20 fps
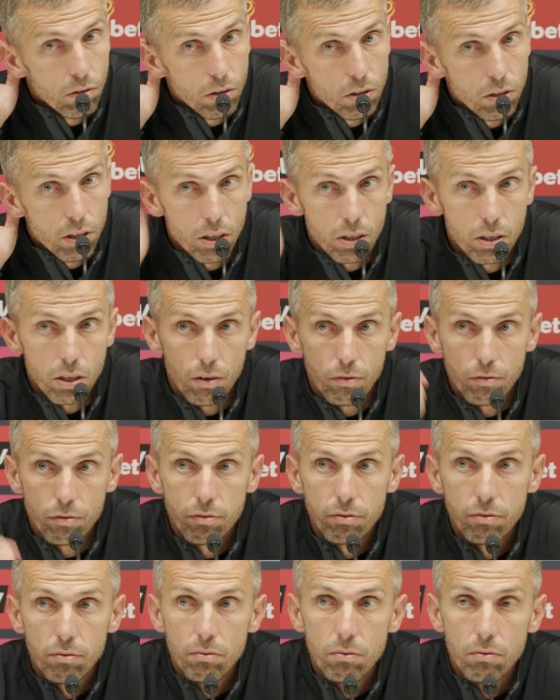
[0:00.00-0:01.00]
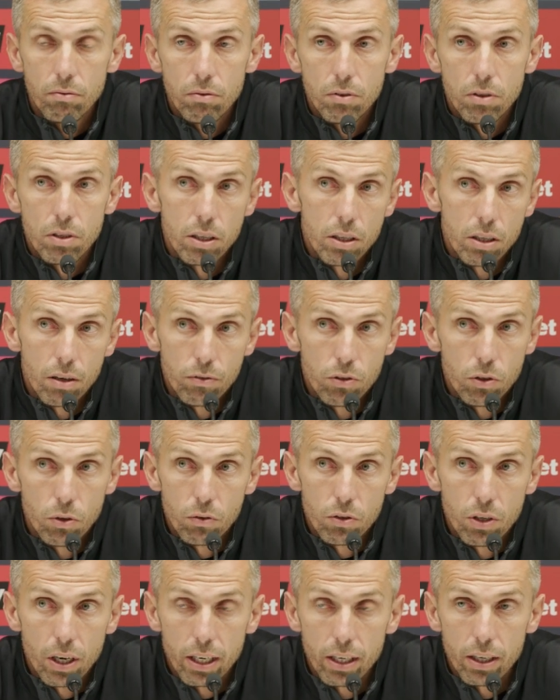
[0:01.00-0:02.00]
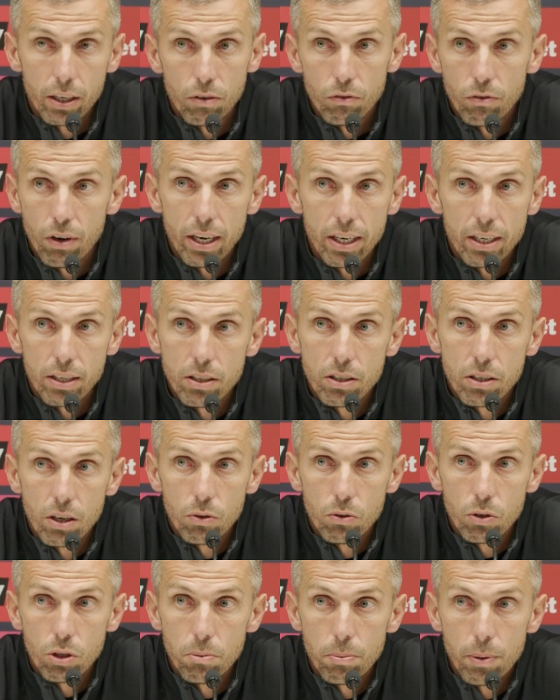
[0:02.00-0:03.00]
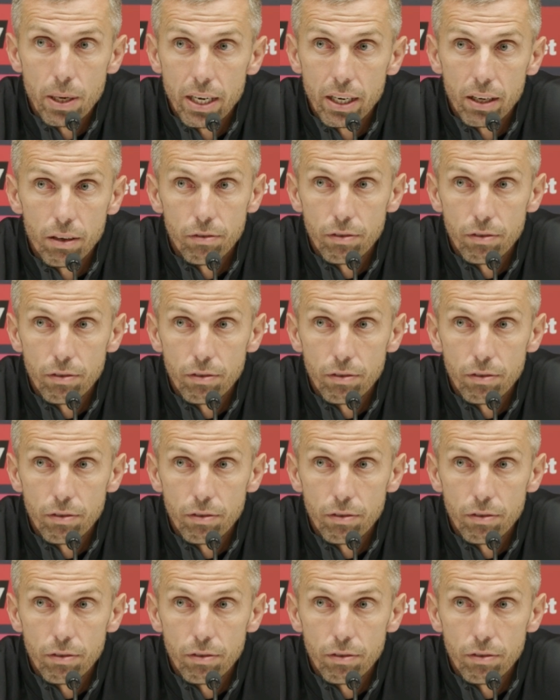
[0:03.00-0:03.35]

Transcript: since I've since I've sort of taken the reins, so to speak.